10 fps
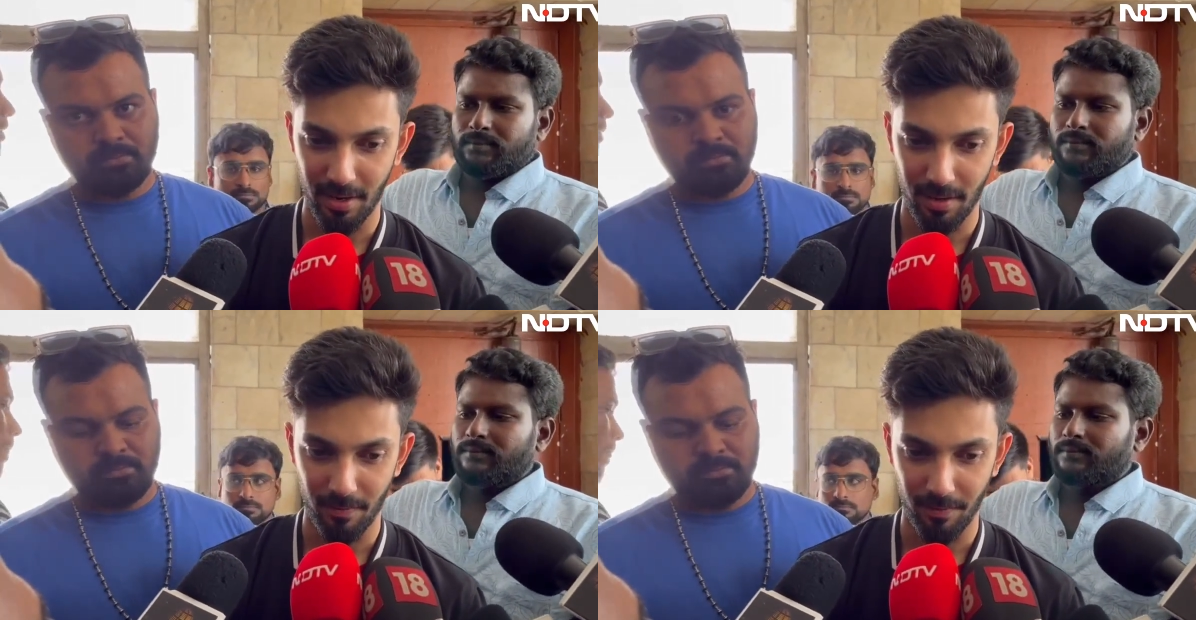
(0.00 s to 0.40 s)

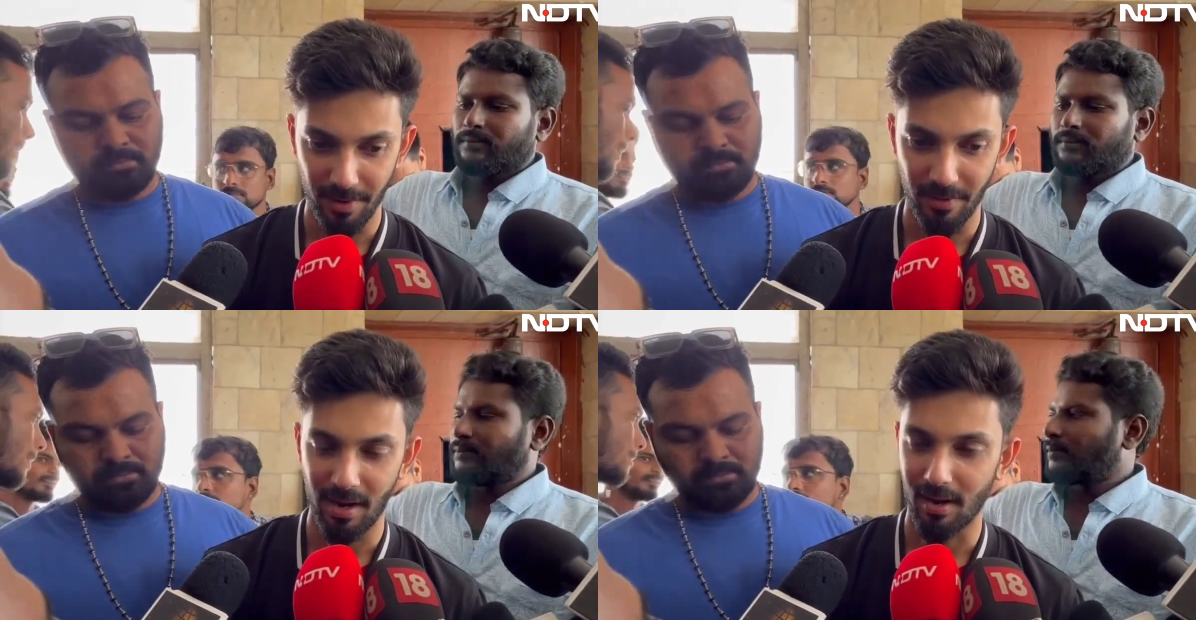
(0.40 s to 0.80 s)
Speaker 1: in, we are
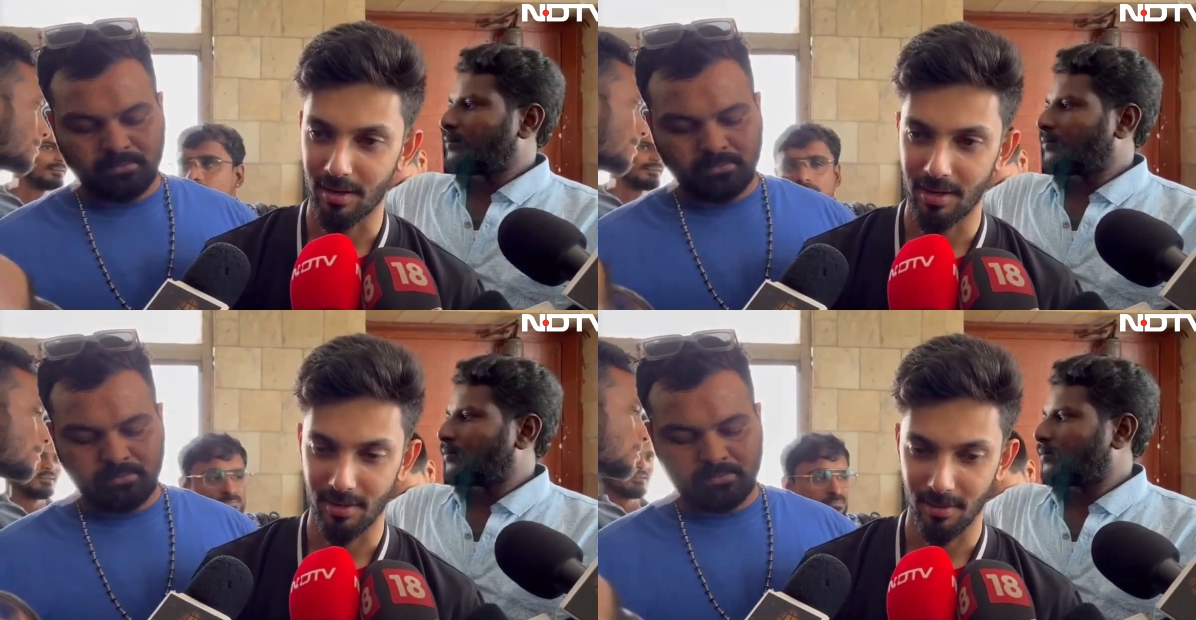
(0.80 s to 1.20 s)
very
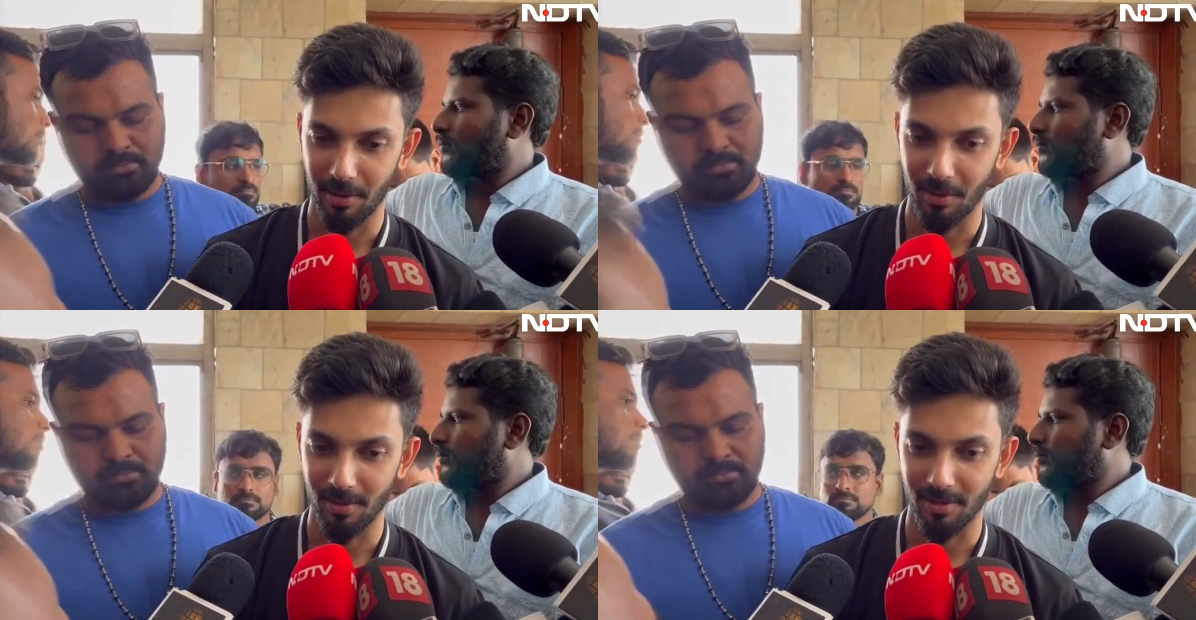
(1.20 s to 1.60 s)
lucky, sir,
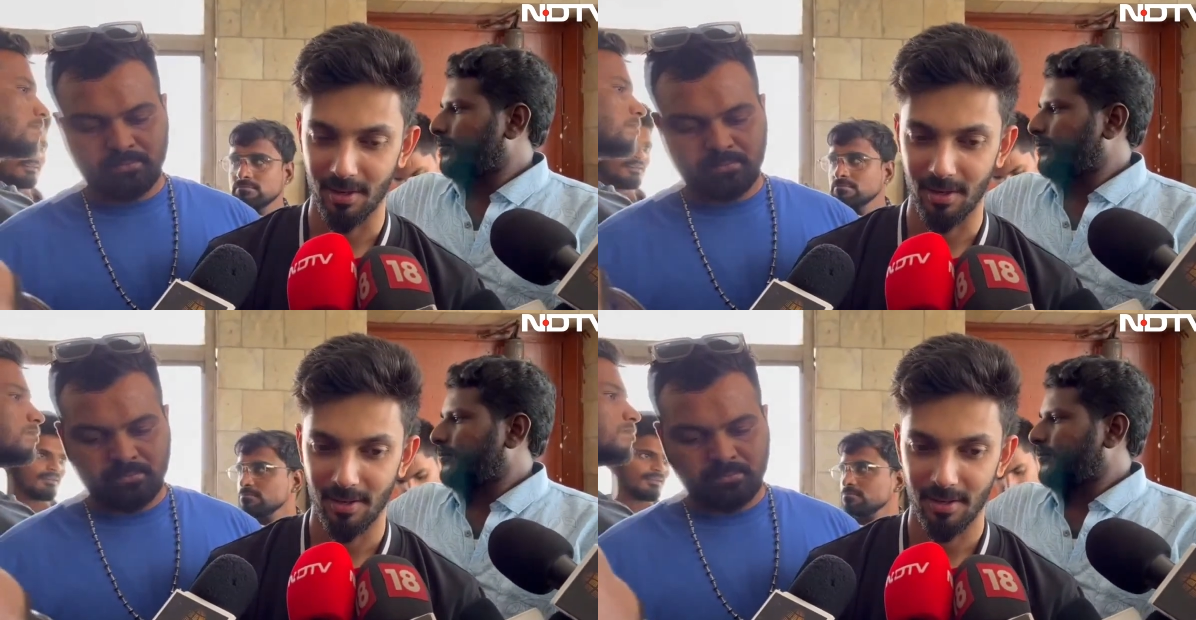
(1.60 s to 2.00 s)
because.
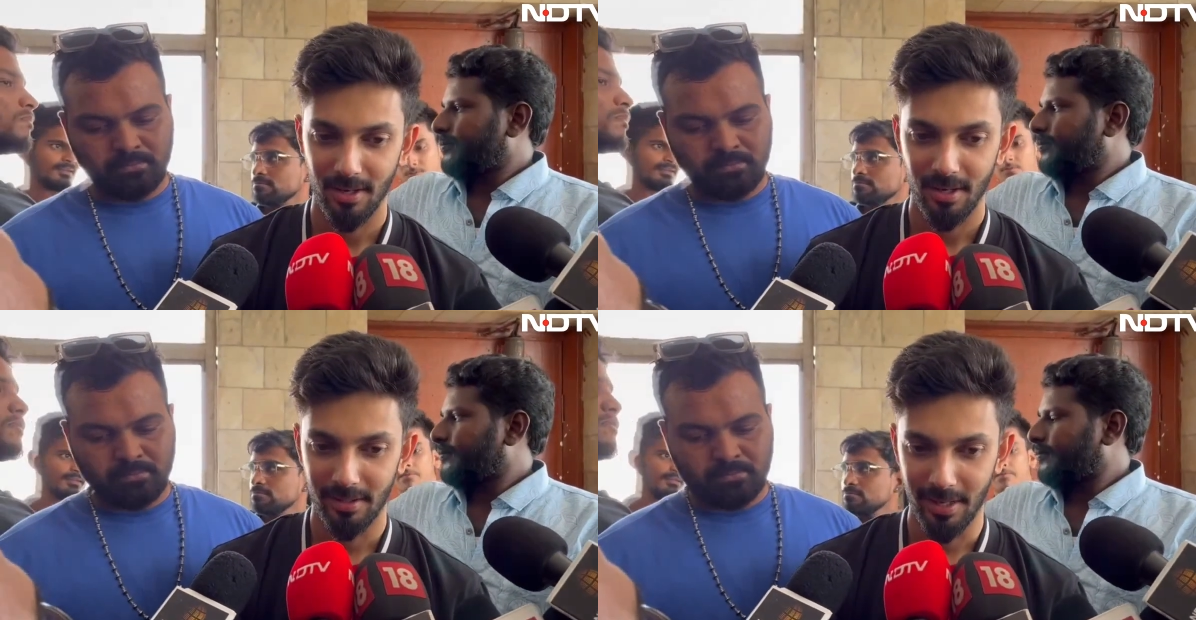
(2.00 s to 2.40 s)
Uh,
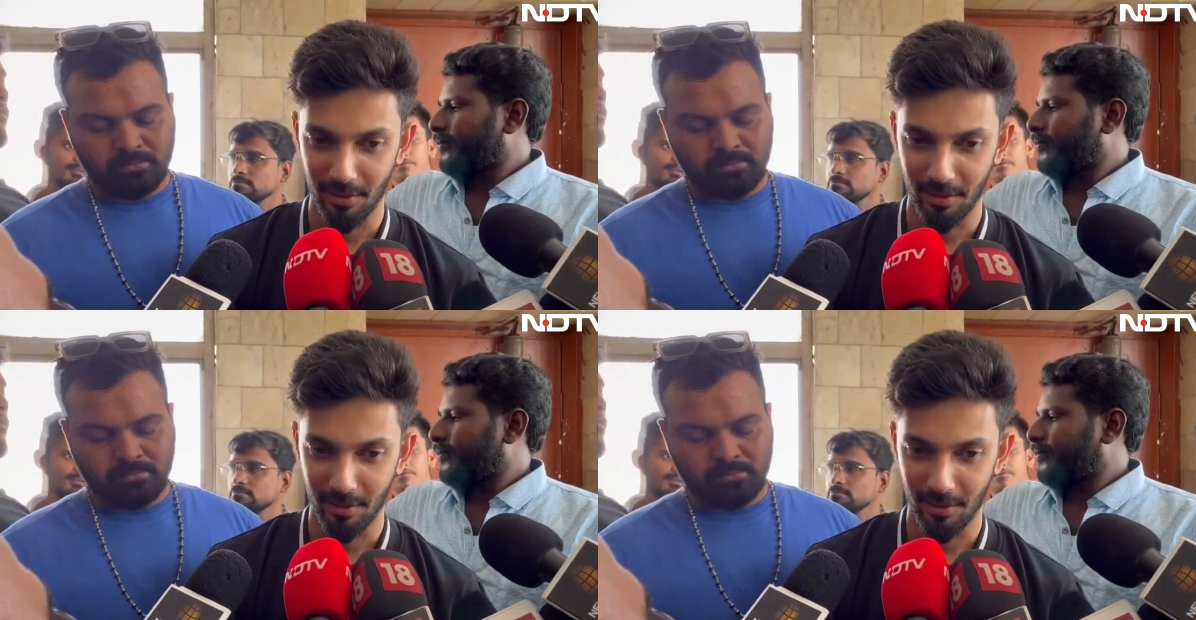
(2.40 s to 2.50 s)
there's